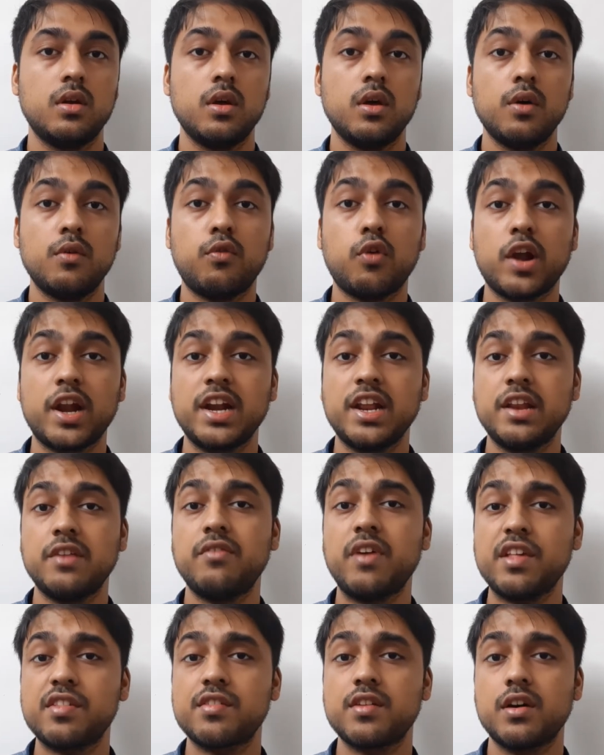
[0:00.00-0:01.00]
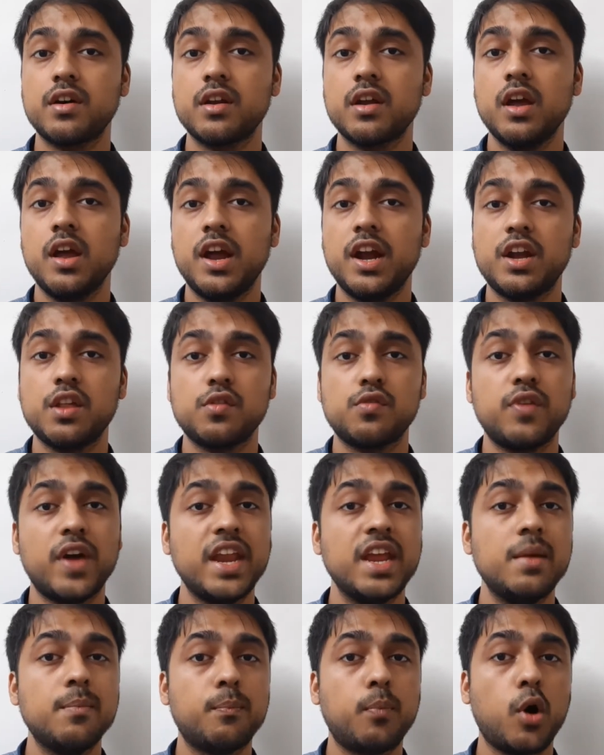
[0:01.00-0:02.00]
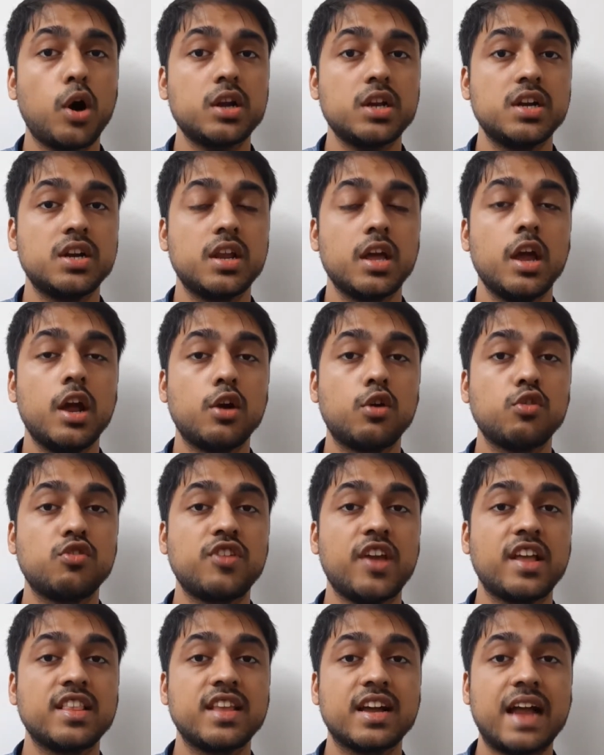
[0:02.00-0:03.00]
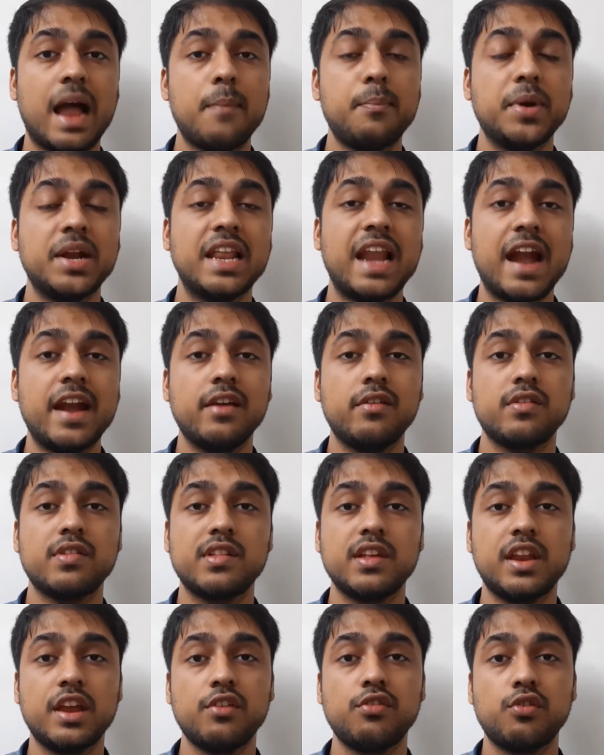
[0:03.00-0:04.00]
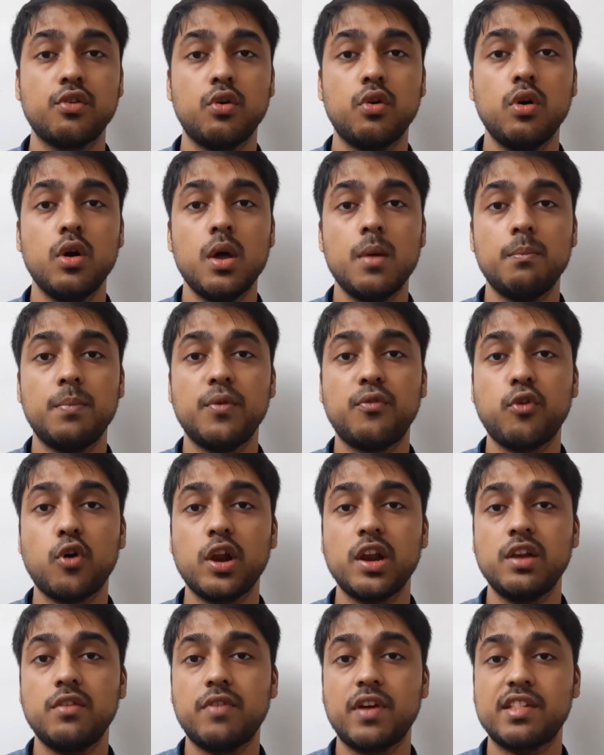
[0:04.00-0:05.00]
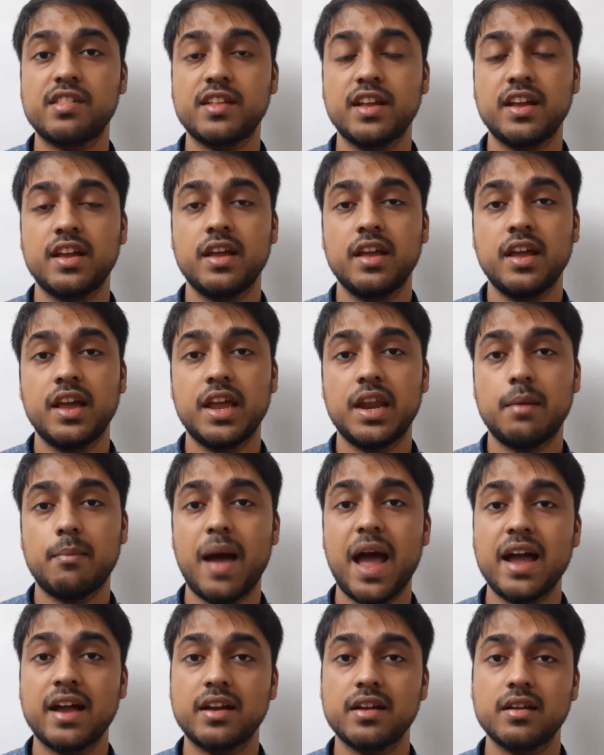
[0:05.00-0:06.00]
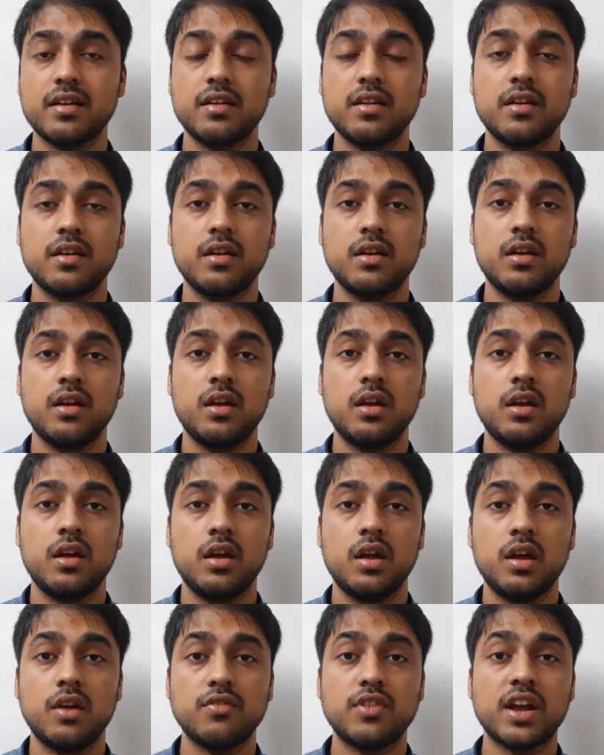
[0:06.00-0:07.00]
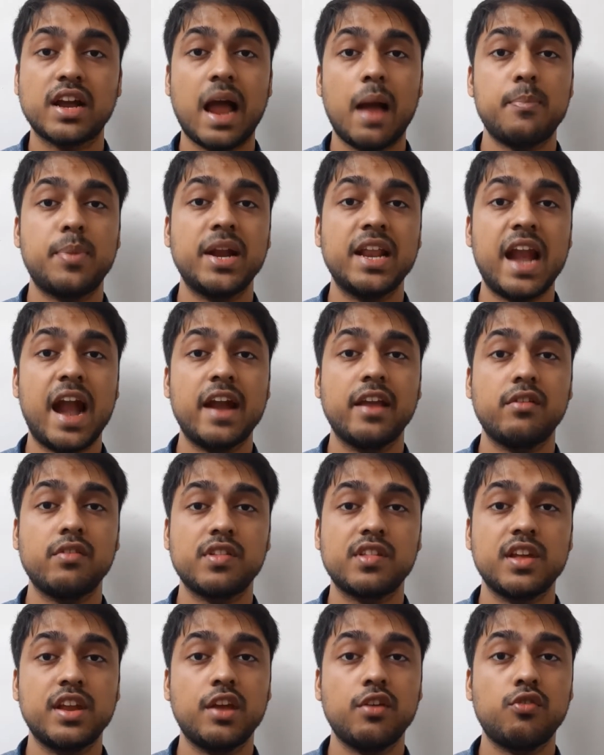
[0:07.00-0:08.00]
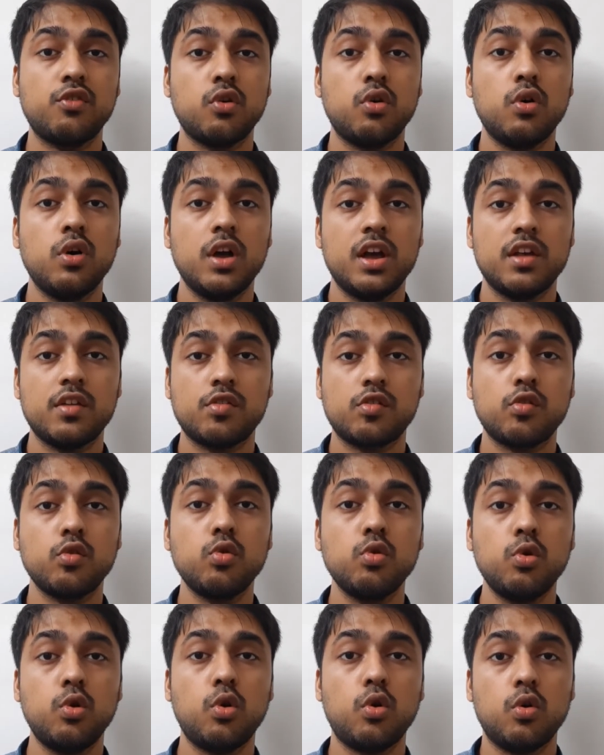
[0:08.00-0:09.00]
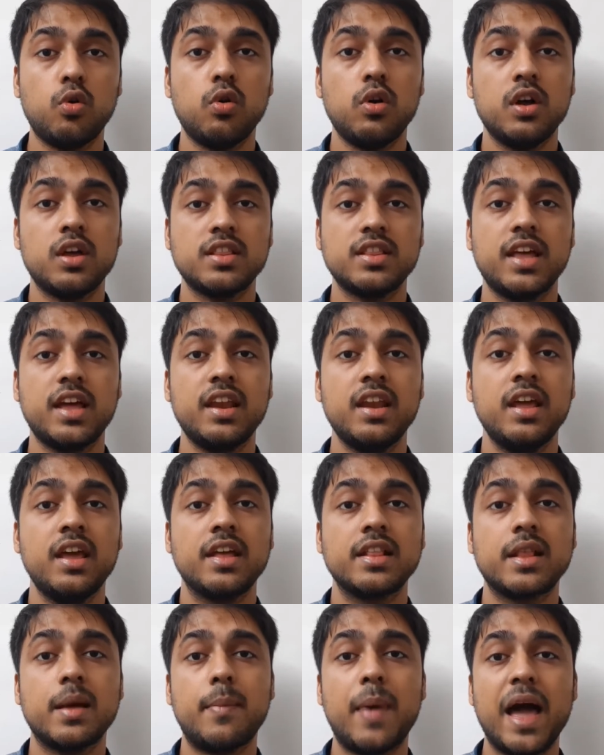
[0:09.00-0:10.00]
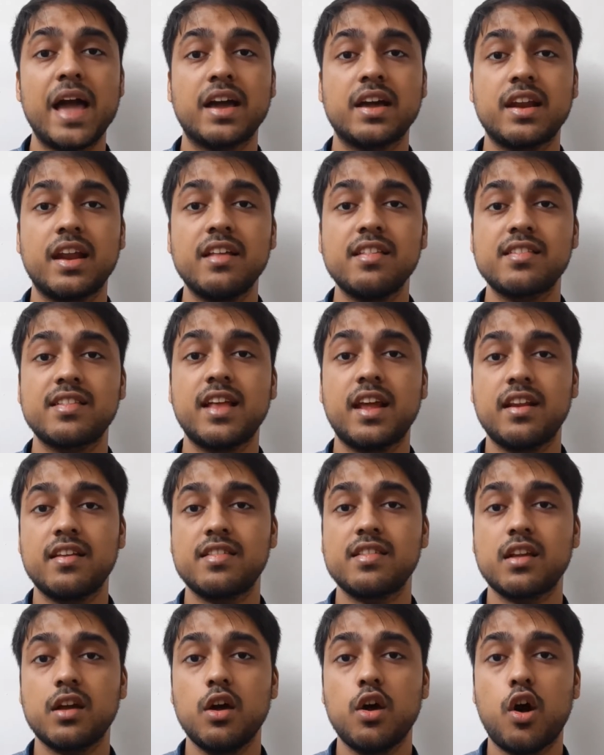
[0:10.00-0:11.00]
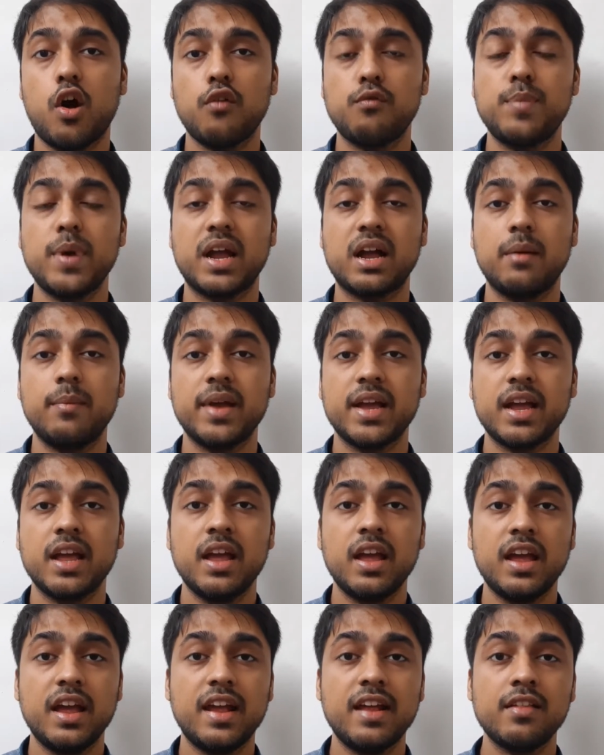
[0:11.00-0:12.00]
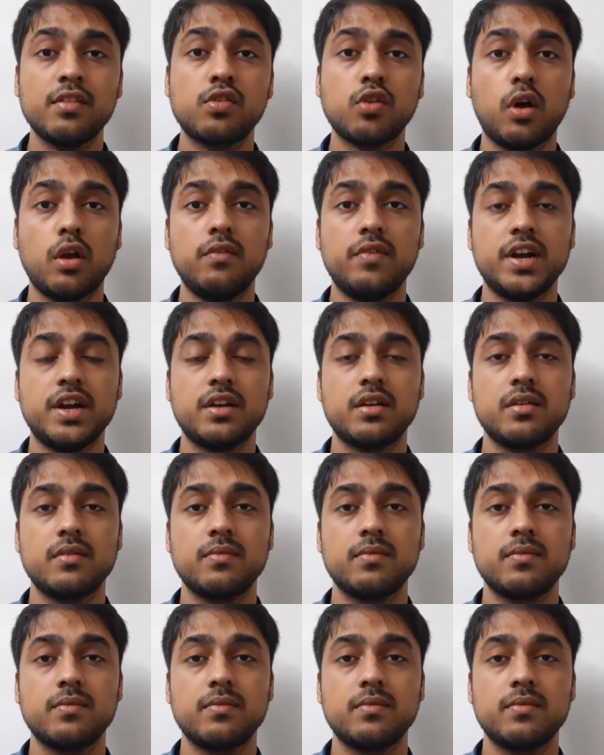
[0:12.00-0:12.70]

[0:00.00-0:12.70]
For an investor, it is very important to check the capital adequacy ratio before investing in a bank. If the capital adequacy ratio is too low, then the bank runs the risk of becoming insolvent.